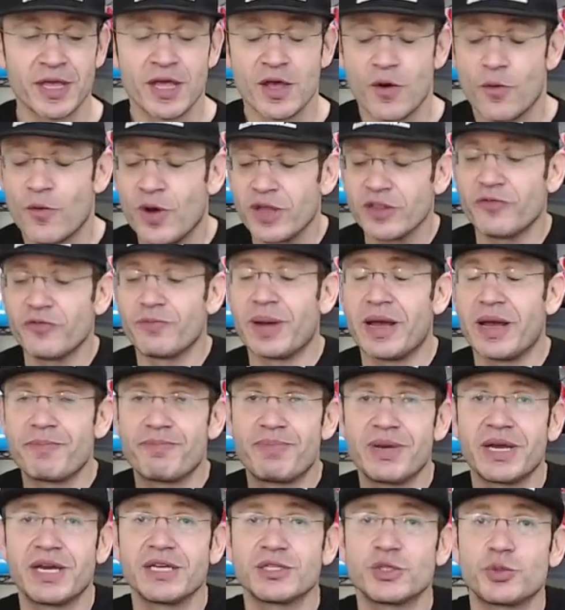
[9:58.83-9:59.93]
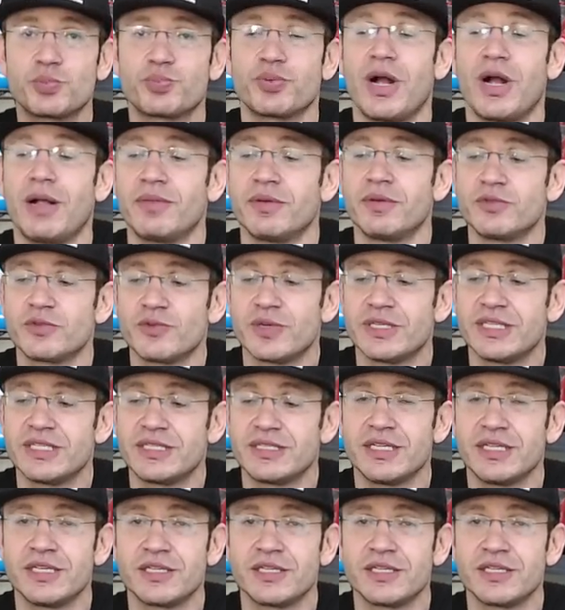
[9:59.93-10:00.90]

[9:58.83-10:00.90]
One of my biggest problems with this thing